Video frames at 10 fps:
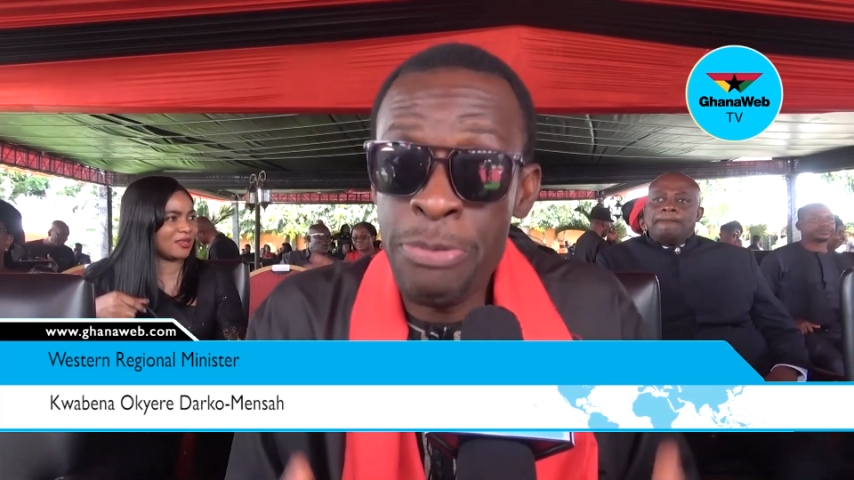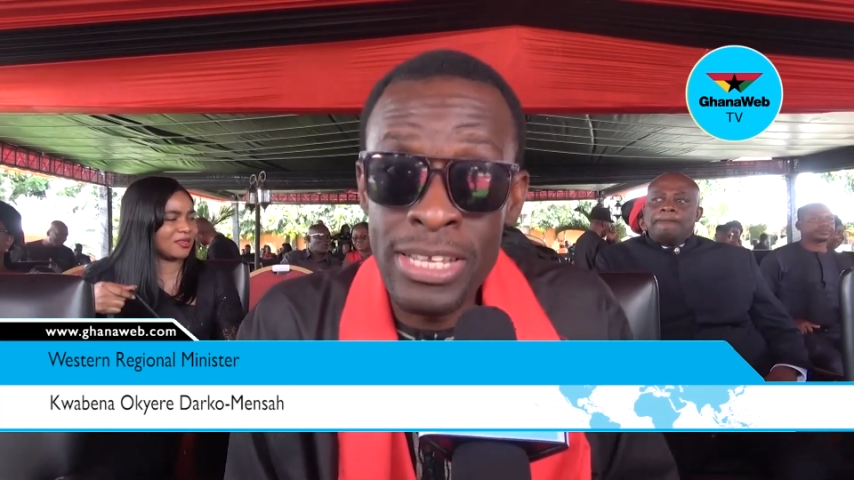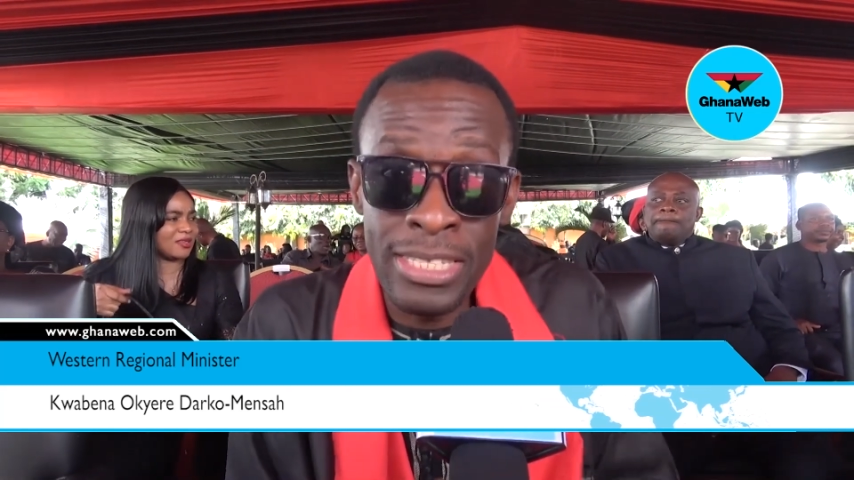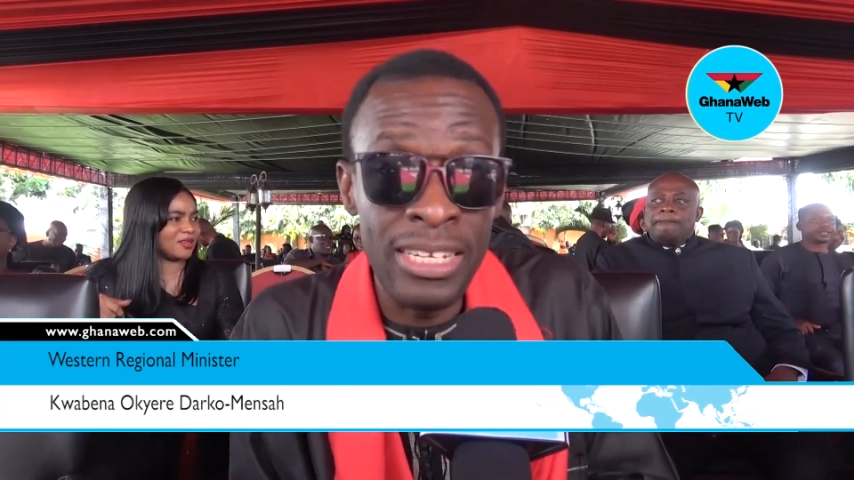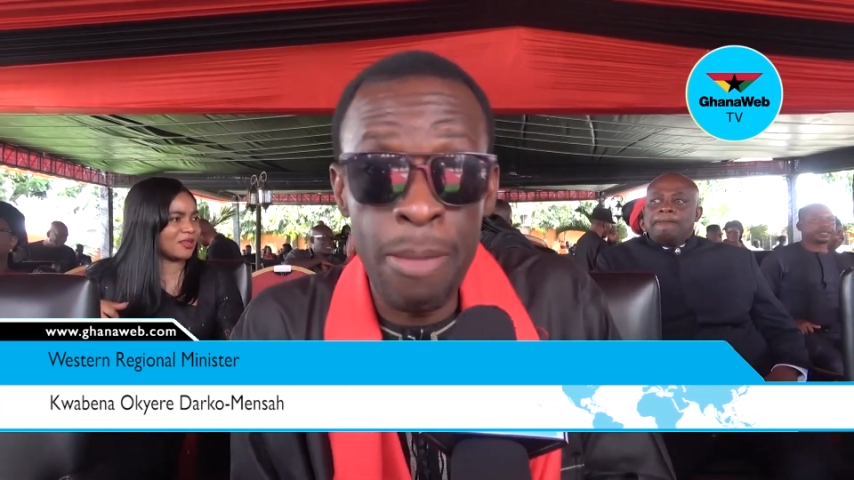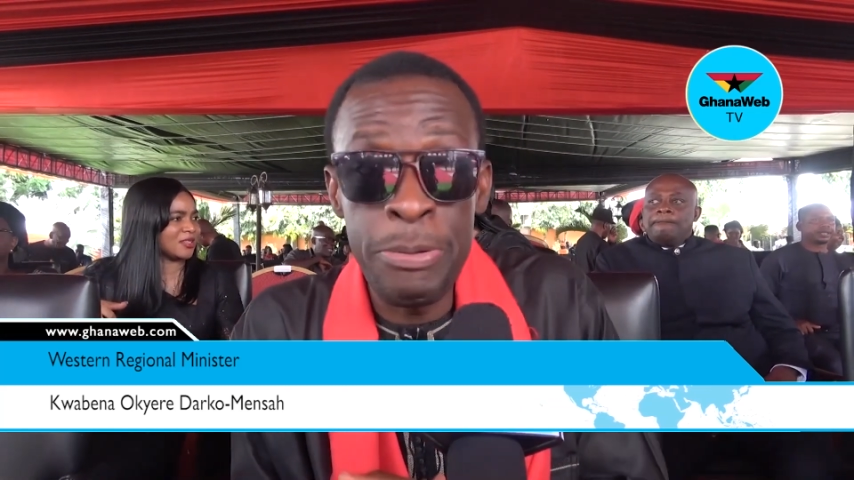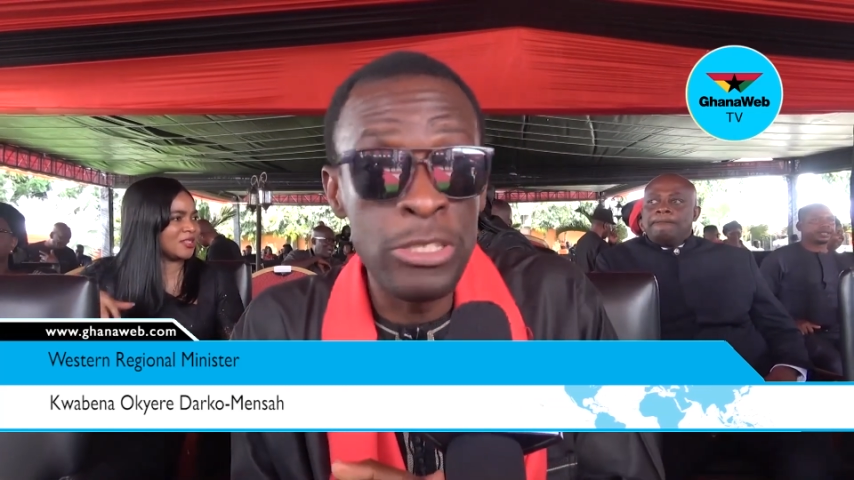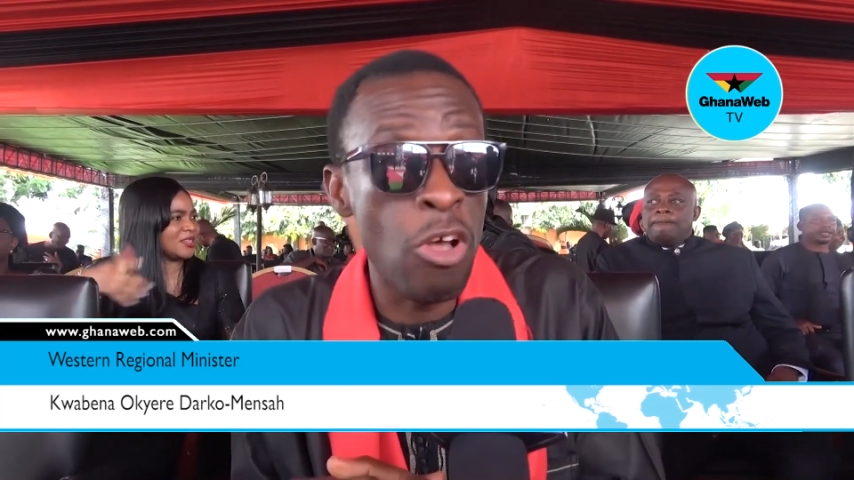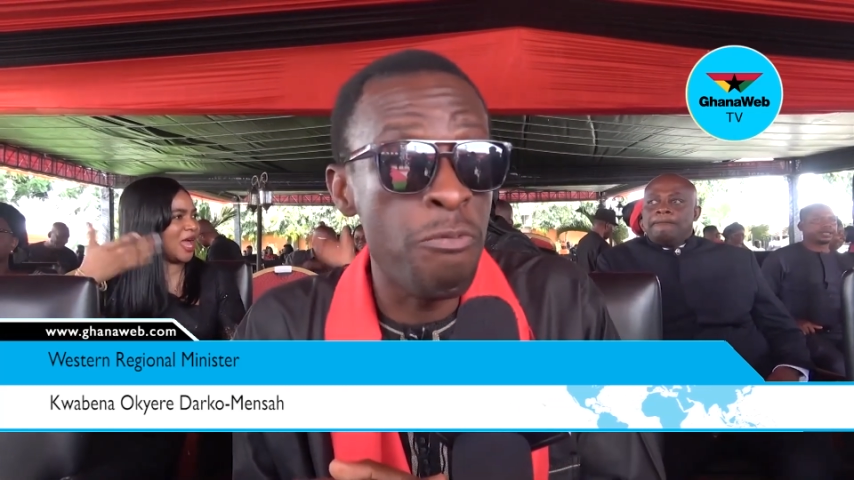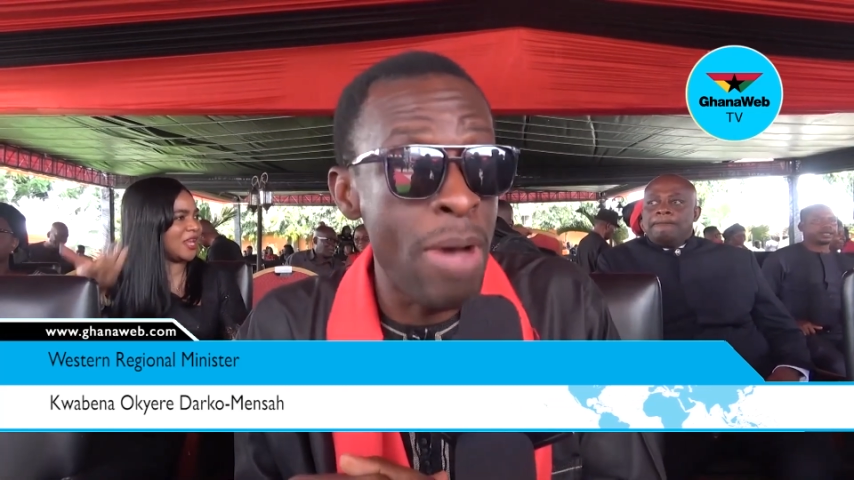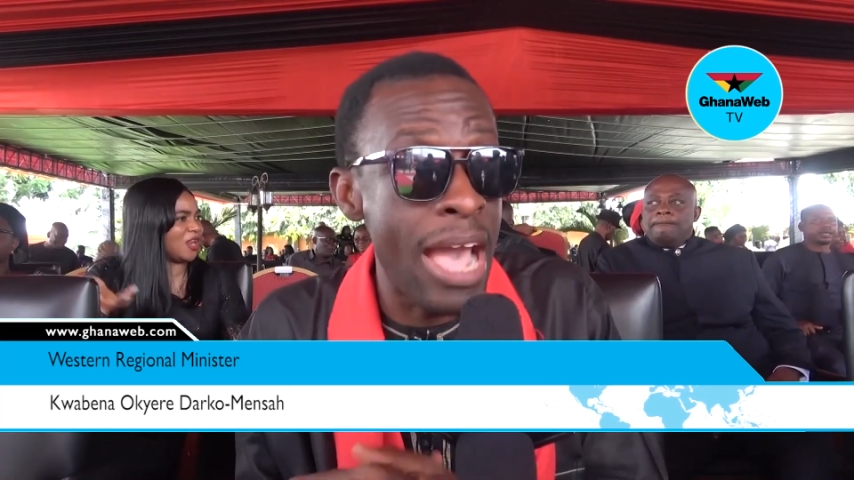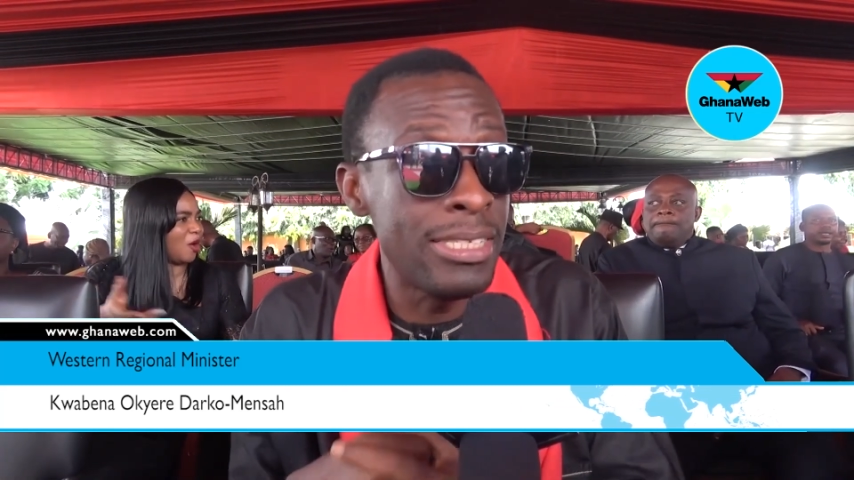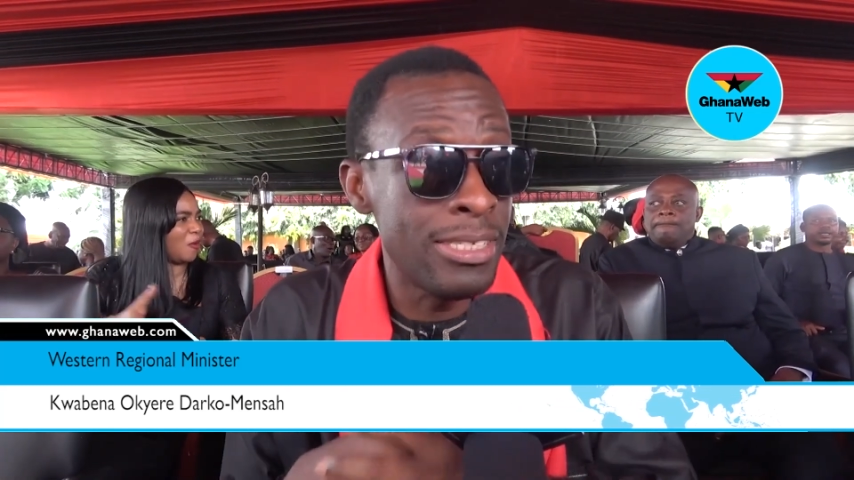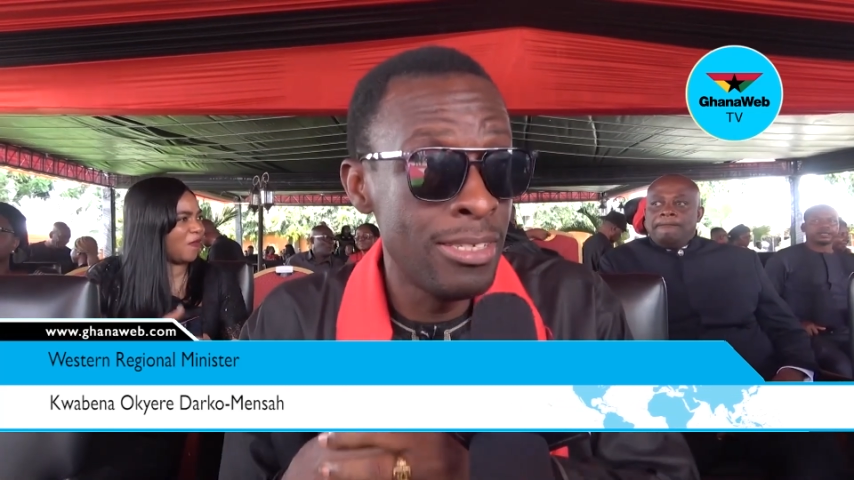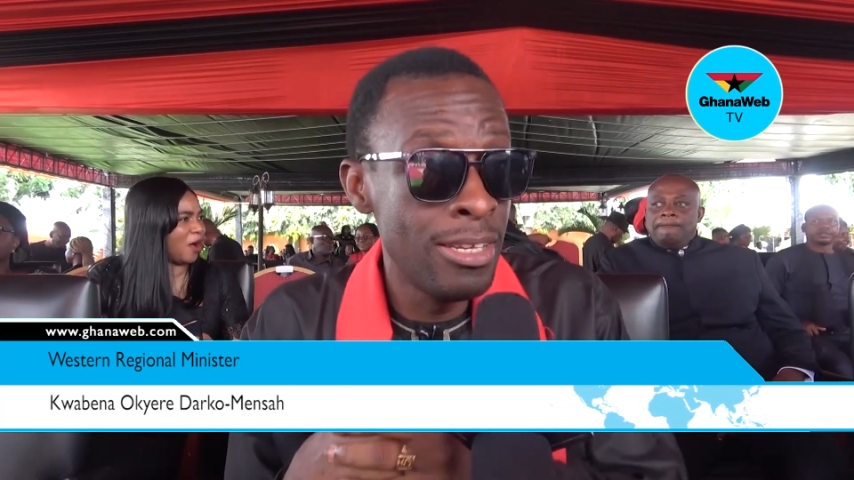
president the peace of mind